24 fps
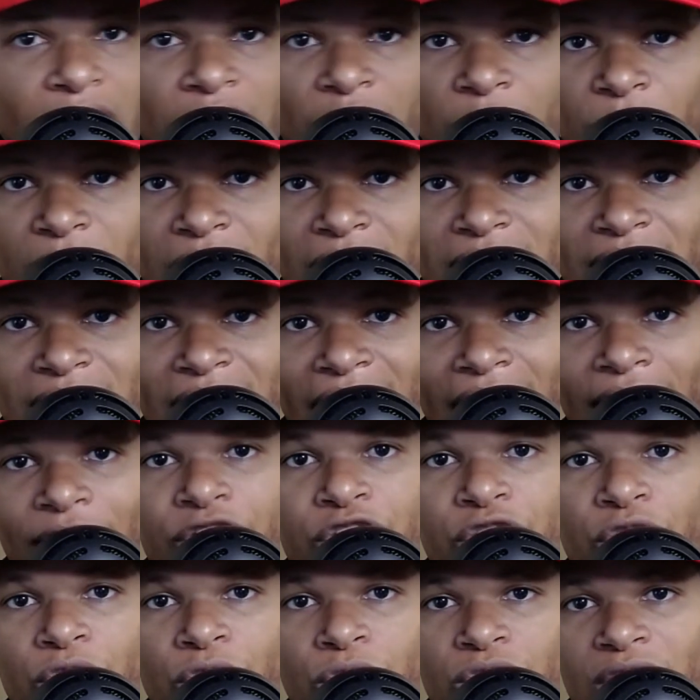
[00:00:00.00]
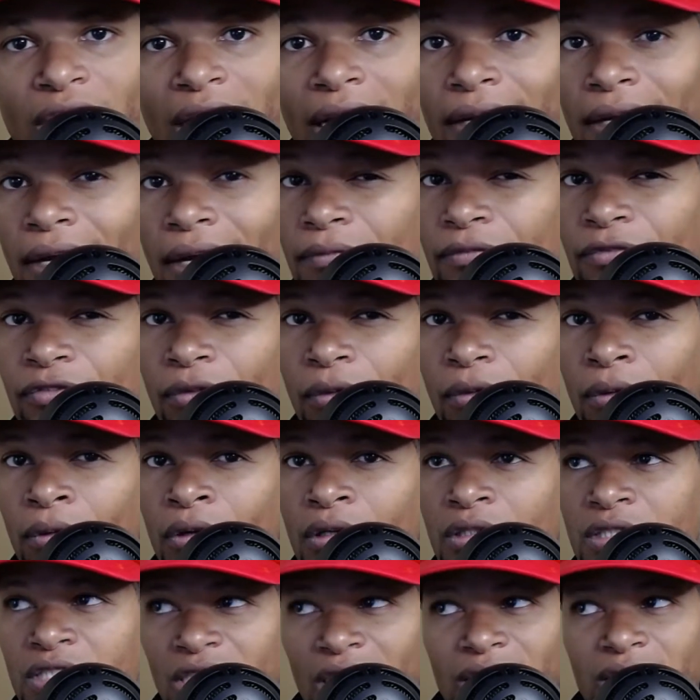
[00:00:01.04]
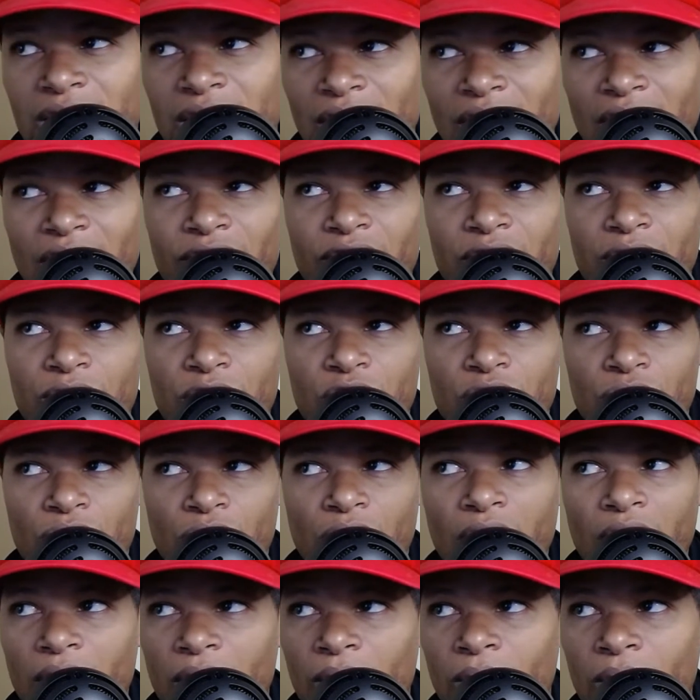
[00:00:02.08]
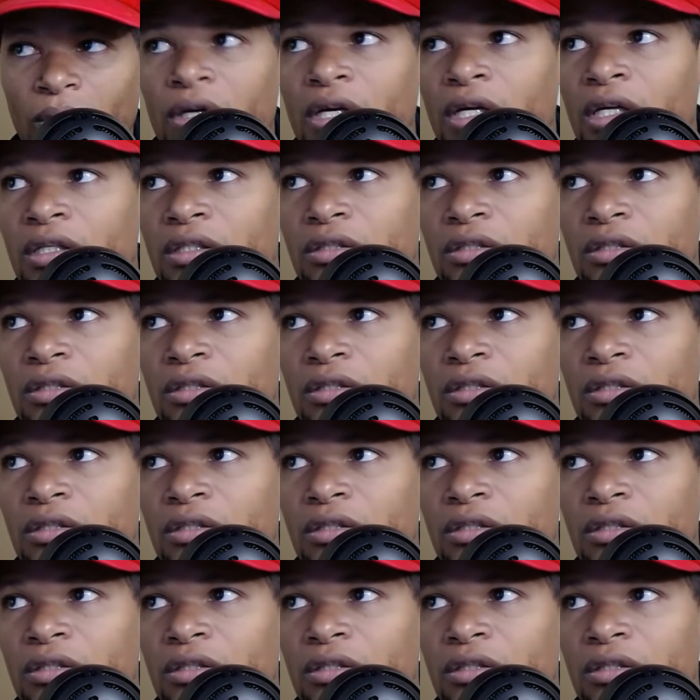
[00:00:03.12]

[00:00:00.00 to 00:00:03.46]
companies have to sign up for just to even grow